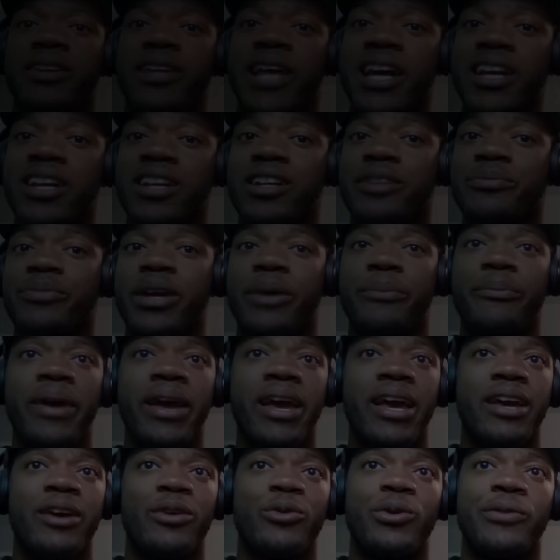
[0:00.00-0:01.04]
That could have been
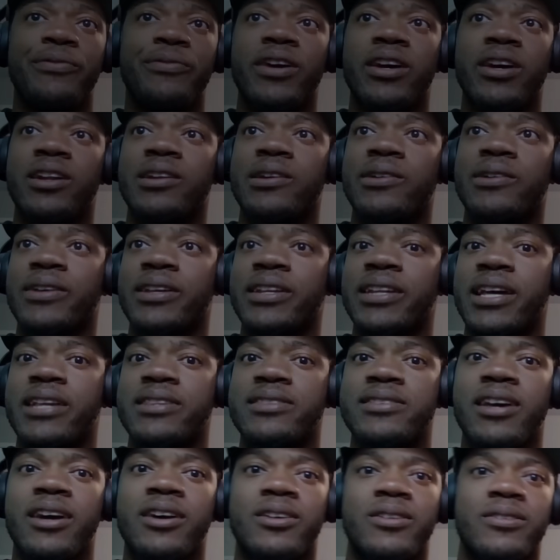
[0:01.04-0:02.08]
bad. We're planning on get that
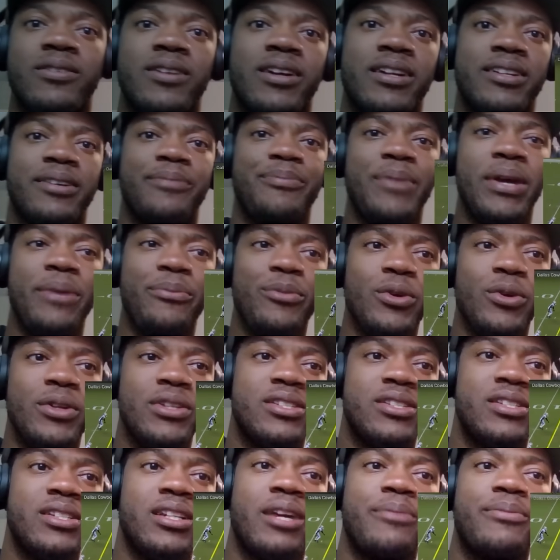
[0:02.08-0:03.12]
tackle right there. Man, move
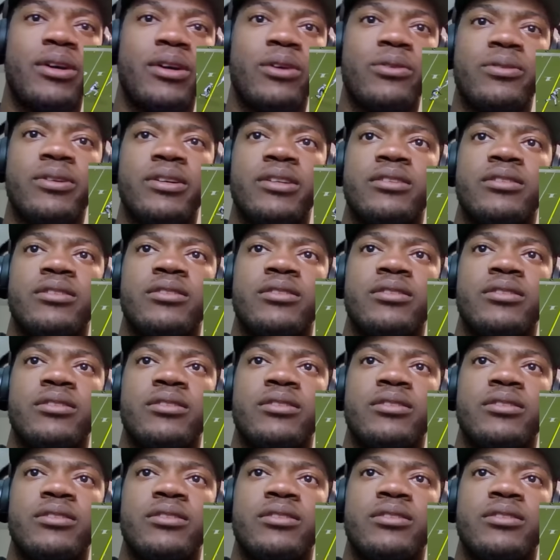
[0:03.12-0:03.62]
this shit out my way.